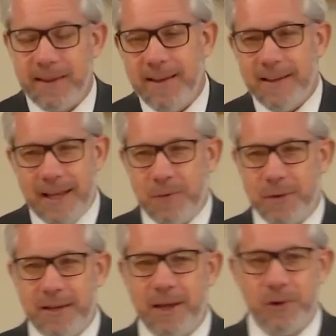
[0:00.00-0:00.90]
That's
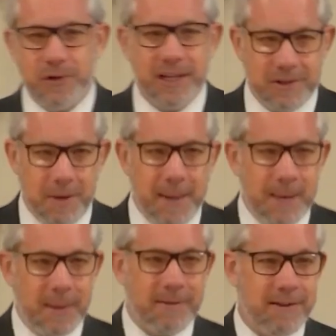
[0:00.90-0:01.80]
what the other six
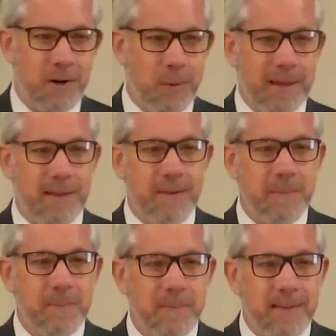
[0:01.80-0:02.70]
commandments deal with,
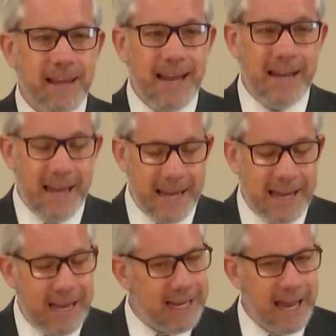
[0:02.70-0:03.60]
and,
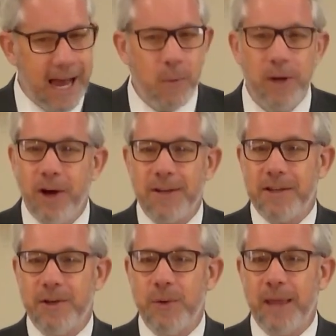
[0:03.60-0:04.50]
and, and how we ought
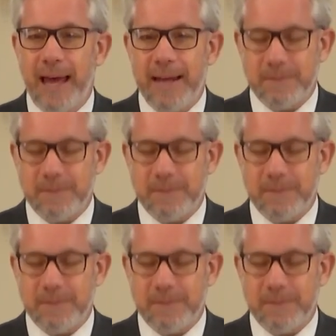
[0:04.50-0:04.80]
to do that.